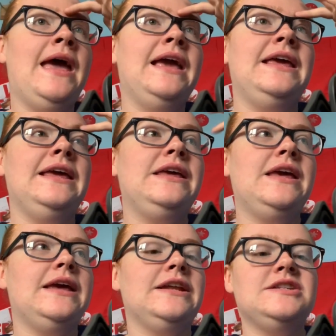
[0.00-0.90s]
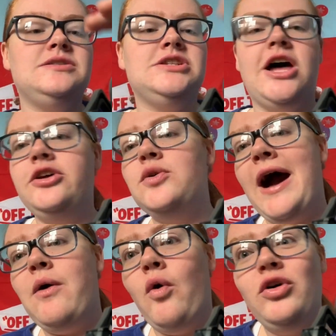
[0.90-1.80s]
He can tell you
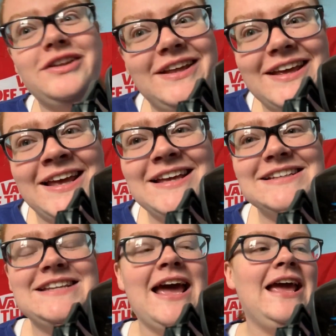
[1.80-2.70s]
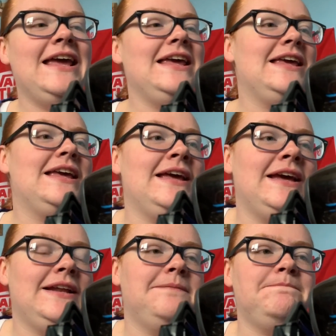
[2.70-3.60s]
how old he is. He
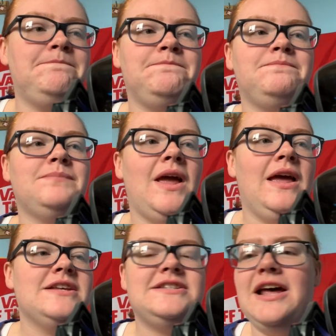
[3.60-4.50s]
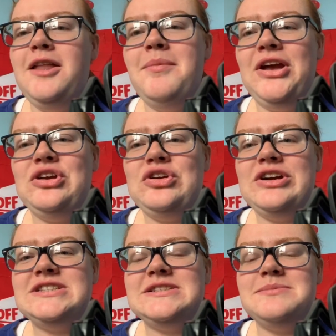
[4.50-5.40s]
can celebrate
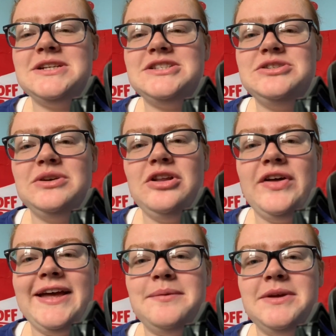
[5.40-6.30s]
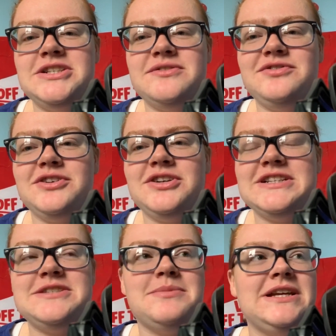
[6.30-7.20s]
Christmas, do a little animation for
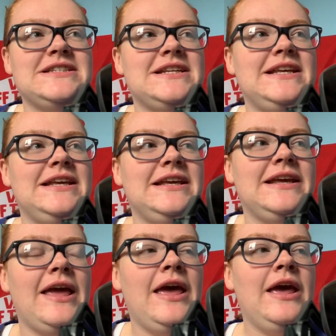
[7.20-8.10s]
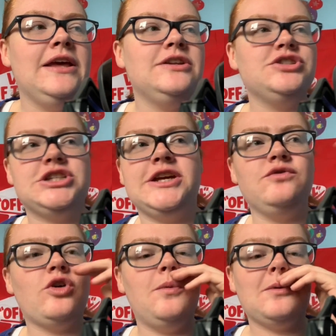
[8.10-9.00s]
Christmas. He just can
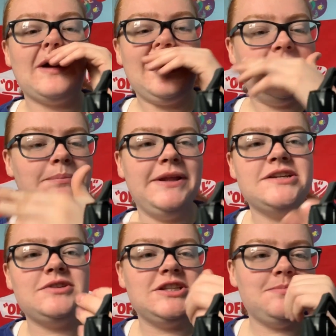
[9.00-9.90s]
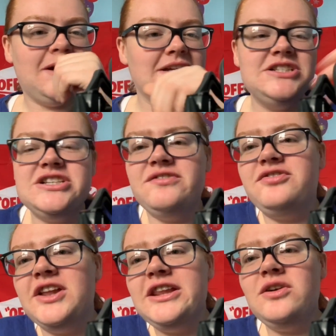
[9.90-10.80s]
roam around. He plays with his block. He's just a
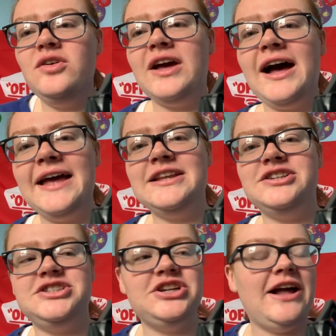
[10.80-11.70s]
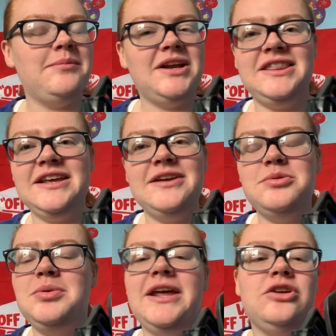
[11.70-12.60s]
fun little guy that just chill. I mean, I think he would
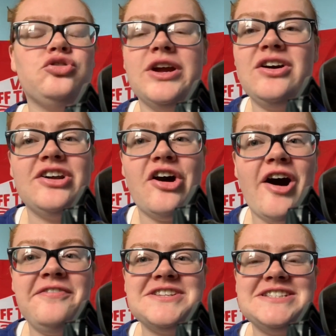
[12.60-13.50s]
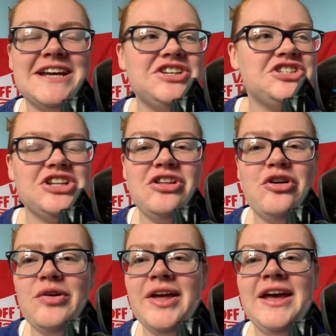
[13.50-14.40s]
be like great on an office desk, just a
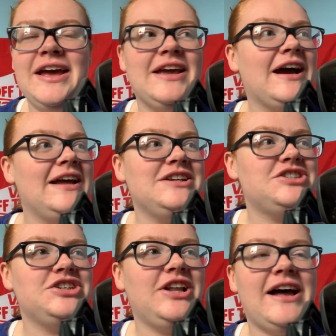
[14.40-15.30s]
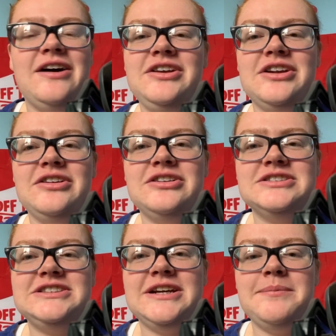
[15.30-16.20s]
little guy to chill out, you know, a
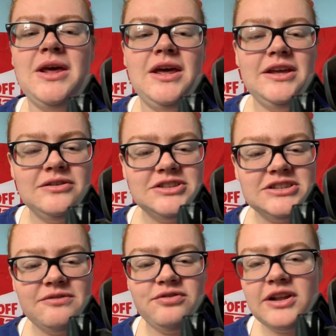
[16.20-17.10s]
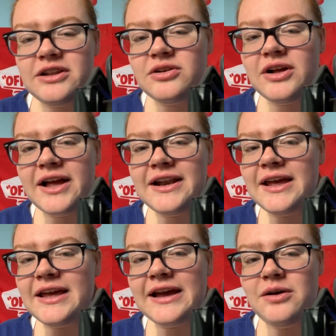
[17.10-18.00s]
little he's just a fun little guy to
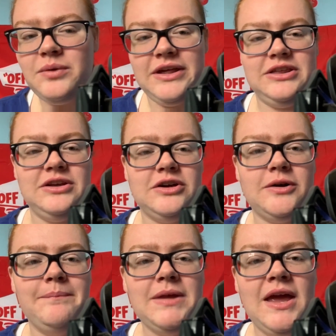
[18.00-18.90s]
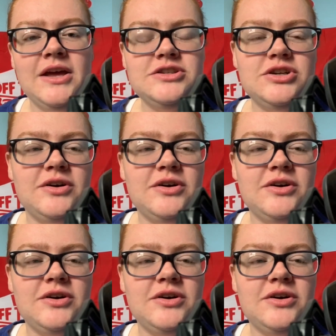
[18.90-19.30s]
hang out with, you know? So